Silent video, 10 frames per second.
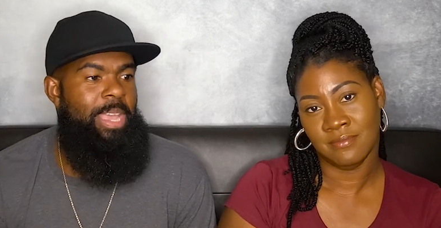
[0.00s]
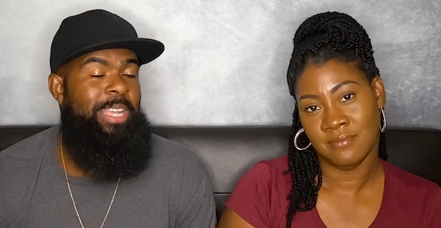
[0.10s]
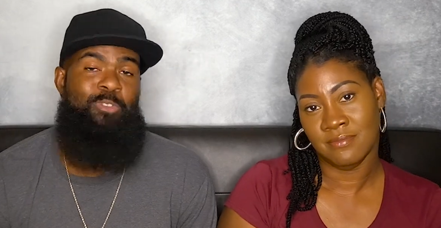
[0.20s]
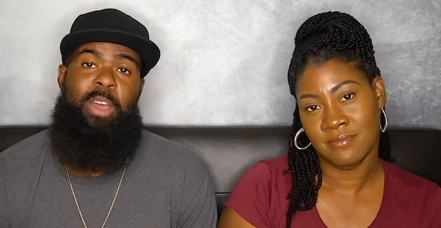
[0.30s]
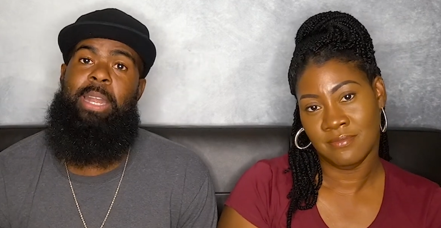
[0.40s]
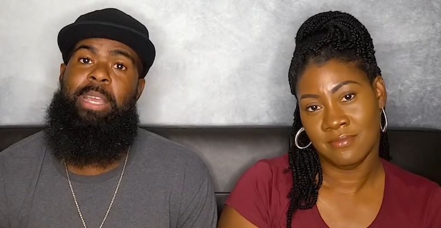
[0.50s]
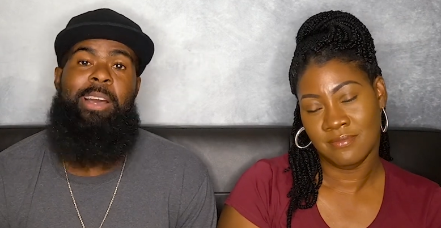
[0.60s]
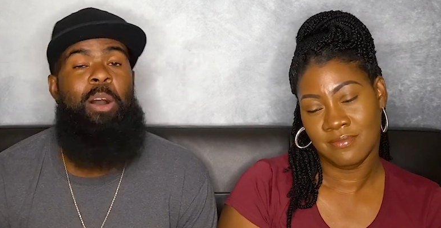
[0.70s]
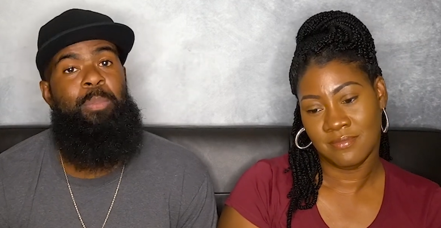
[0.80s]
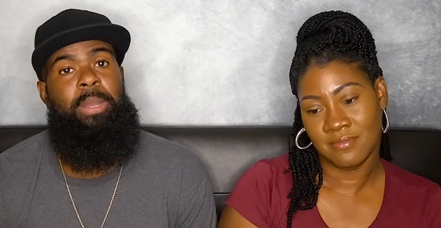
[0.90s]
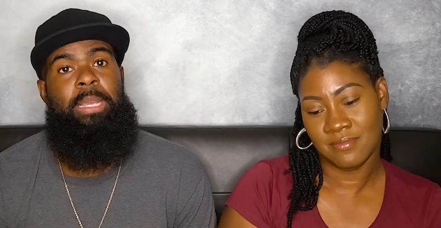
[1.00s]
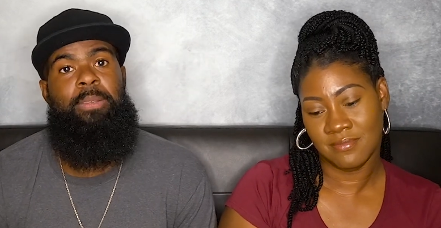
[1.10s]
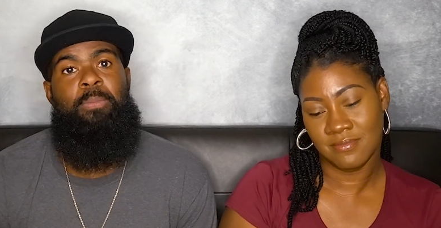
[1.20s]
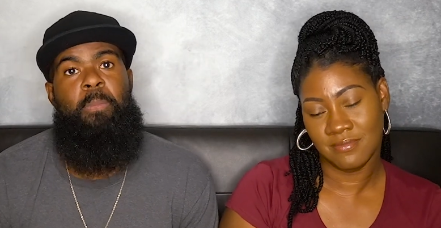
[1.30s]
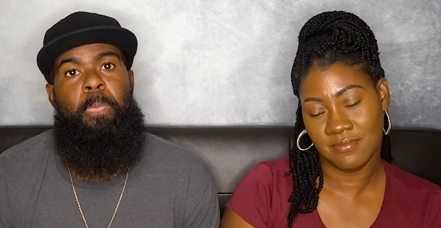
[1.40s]
Speaker 1: is running the company.
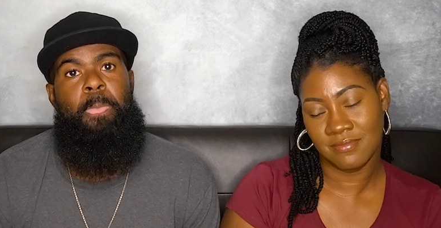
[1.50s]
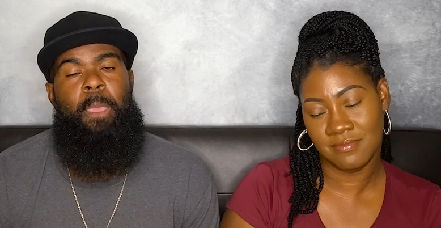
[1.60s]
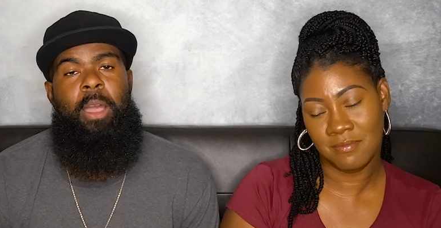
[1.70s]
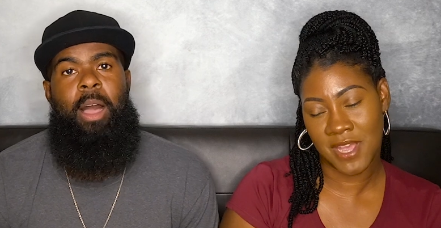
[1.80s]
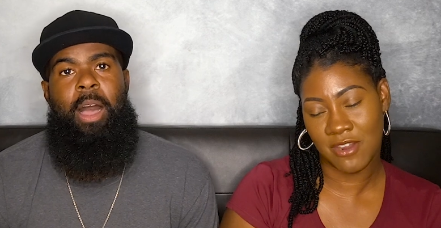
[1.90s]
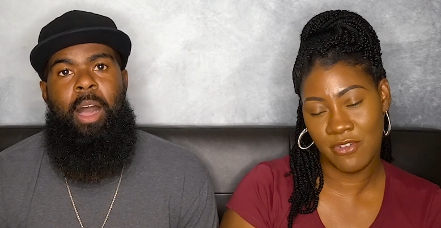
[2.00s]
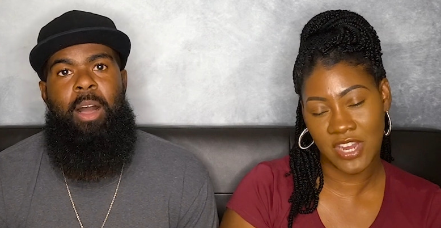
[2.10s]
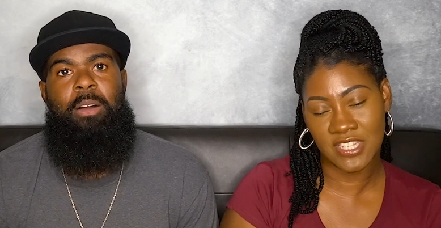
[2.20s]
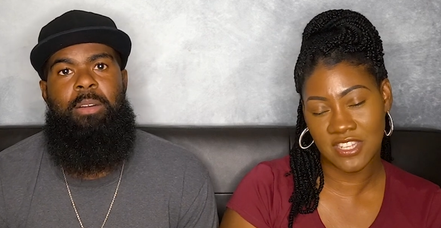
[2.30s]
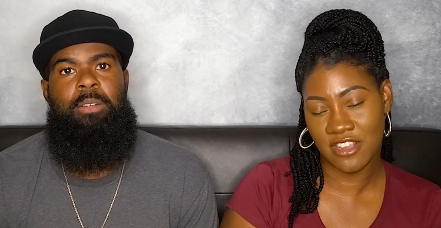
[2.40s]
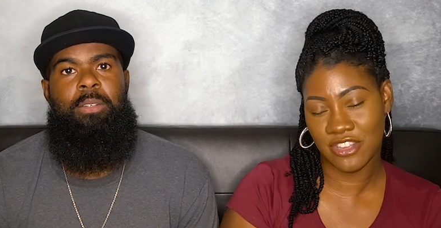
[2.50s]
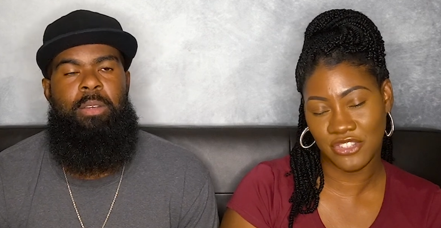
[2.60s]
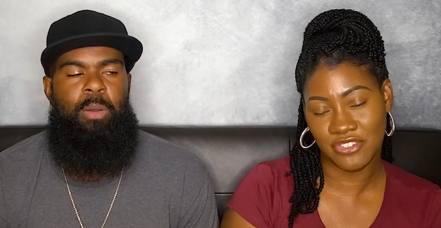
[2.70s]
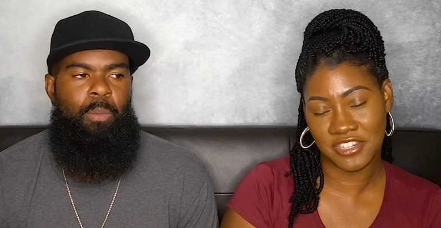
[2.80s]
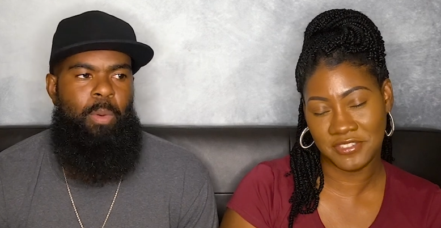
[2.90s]
Speaker 2: My uh, crazy
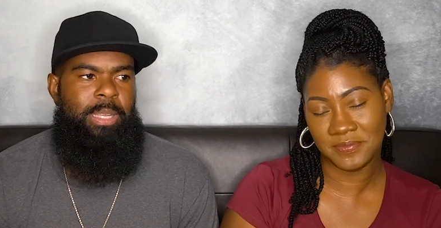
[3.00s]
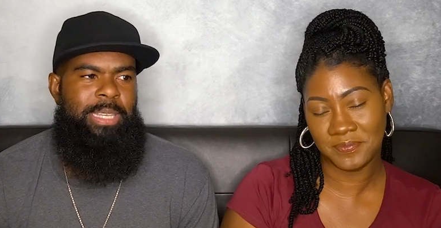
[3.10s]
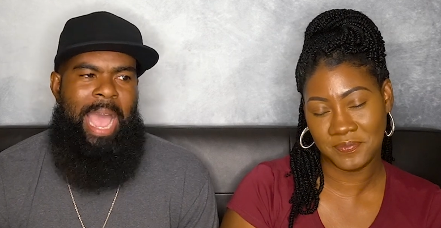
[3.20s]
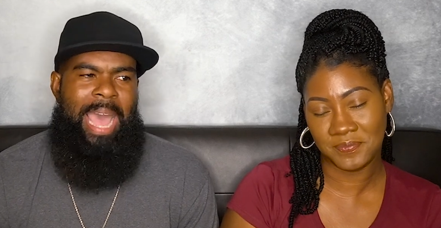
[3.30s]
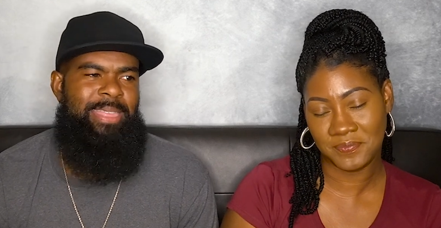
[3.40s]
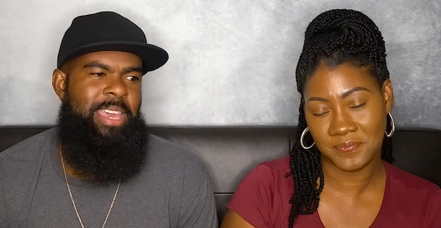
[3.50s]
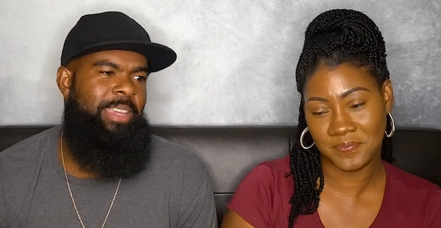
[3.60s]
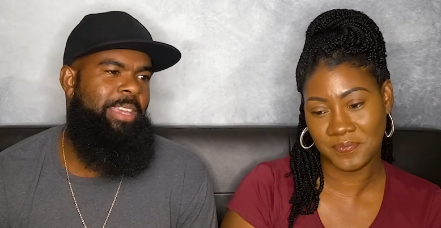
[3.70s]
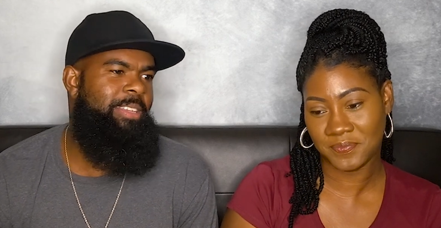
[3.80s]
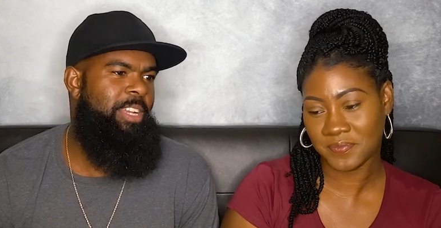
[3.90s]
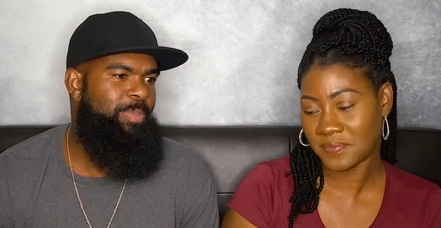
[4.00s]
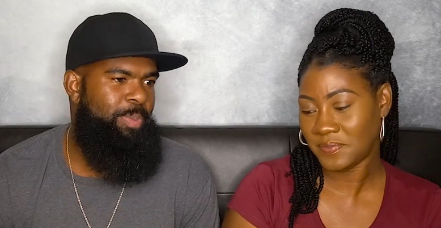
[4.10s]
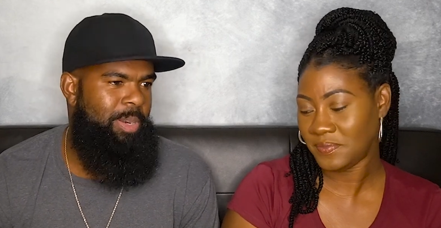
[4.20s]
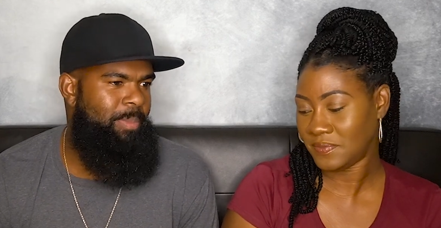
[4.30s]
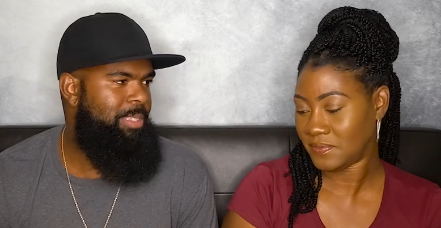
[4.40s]
Andre.
Speaker 1: Which I think he just
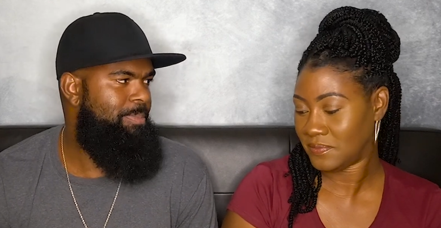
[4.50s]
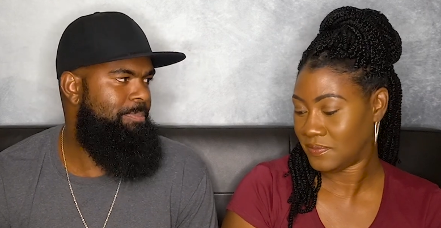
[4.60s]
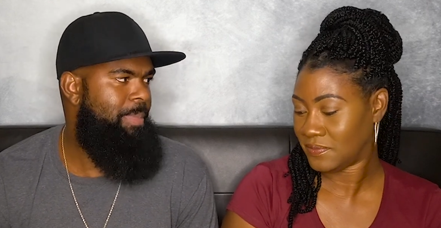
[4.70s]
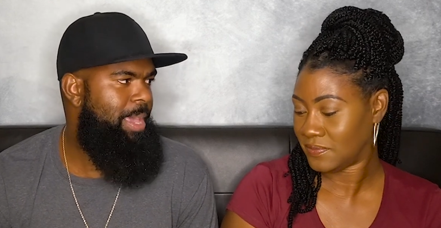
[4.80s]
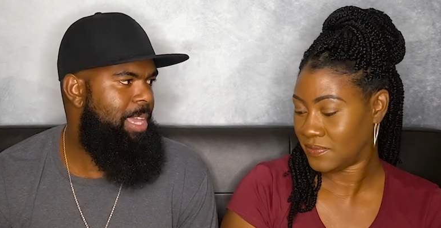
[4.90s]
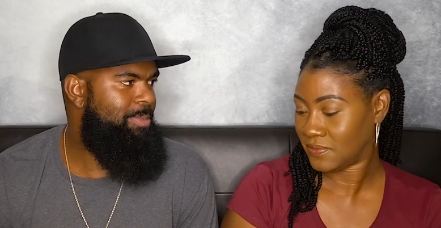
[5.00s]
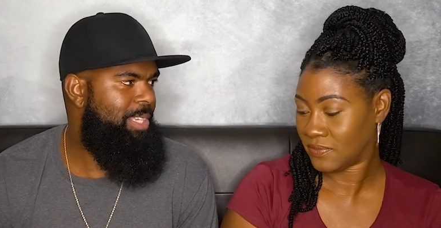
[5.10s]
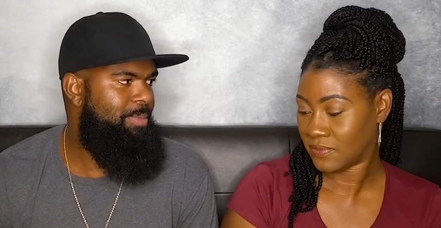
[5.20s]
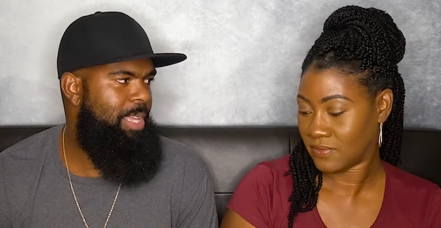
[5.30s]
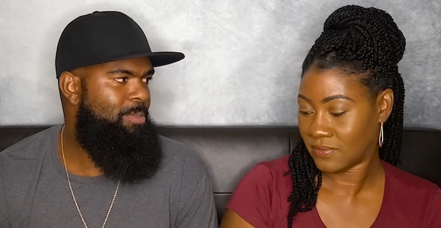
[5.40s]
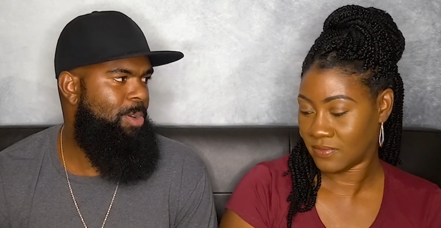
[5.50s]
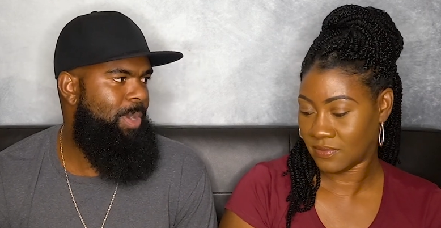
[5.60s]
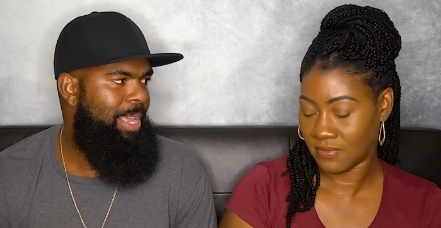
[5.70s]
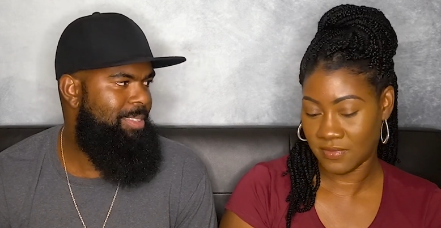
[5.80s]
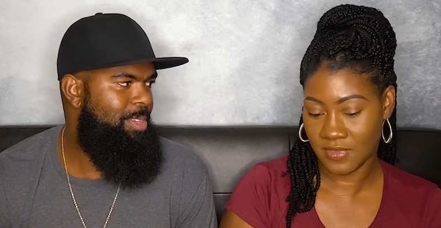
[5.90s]
pretty much made himself that
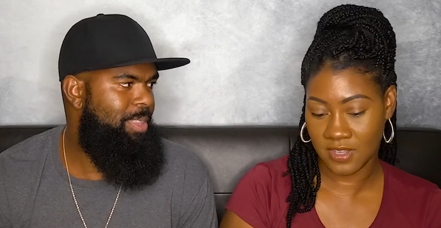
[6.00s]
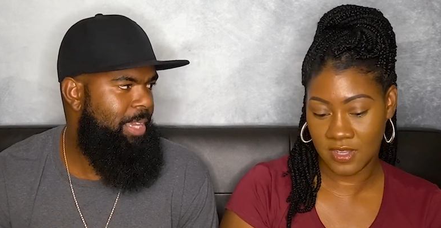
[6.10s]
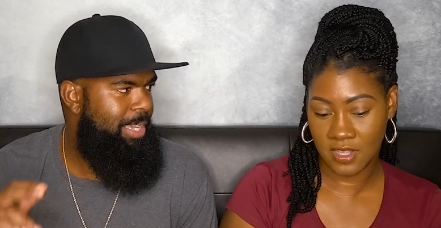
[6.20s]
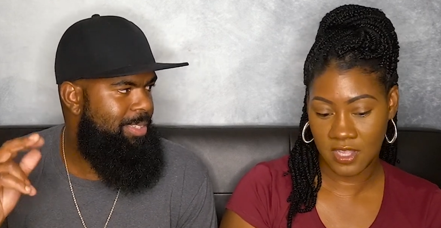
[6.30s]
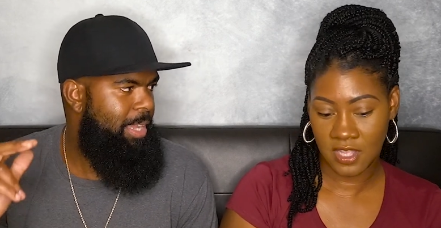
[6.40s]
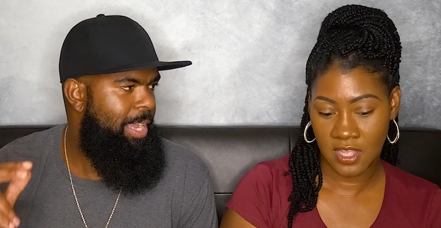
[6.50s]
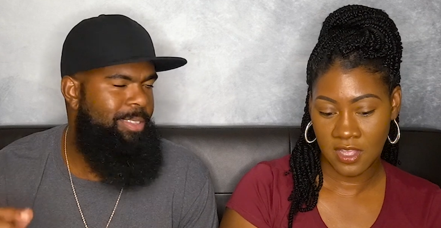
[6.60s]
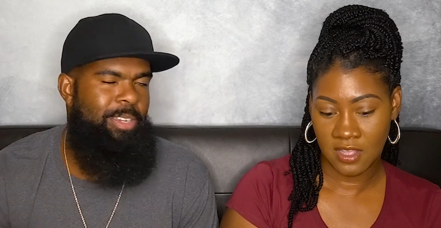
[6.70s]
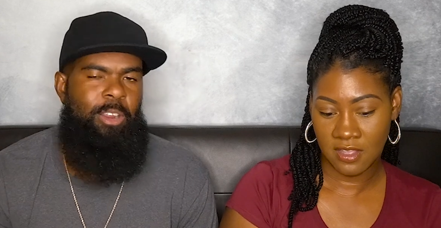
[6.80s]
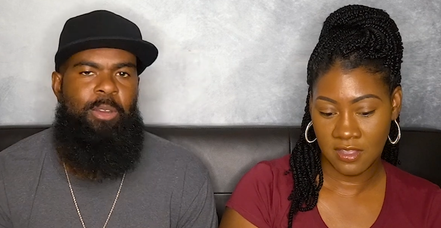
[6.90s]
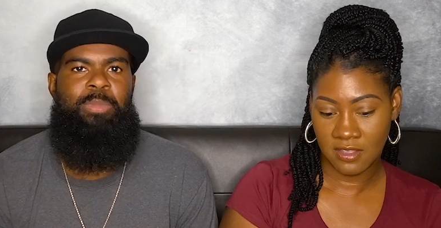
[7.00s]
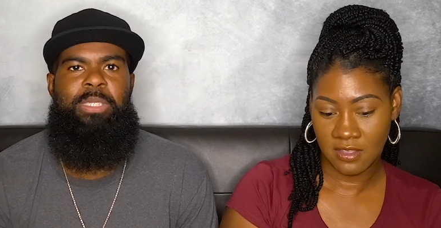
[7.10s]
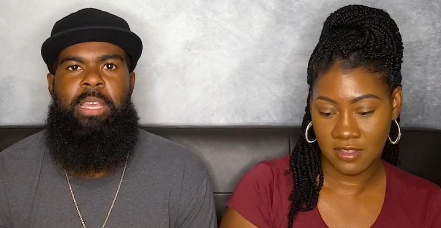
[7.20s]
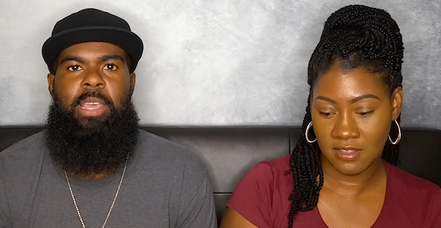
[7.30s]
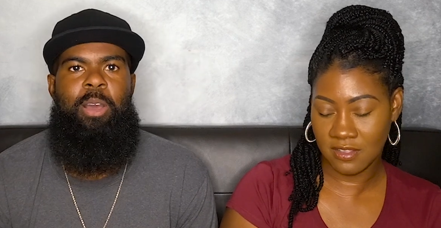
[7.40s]
role. I still think he's the interim
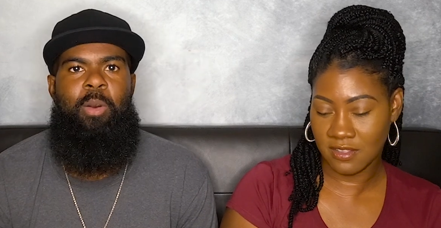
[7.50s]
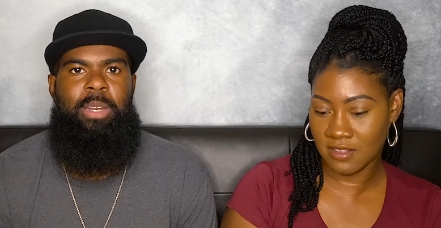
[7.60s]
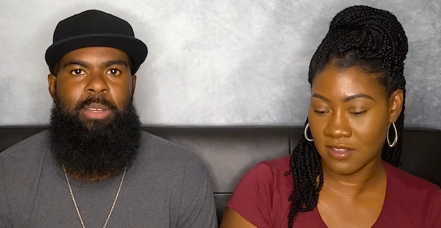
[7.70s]
C E O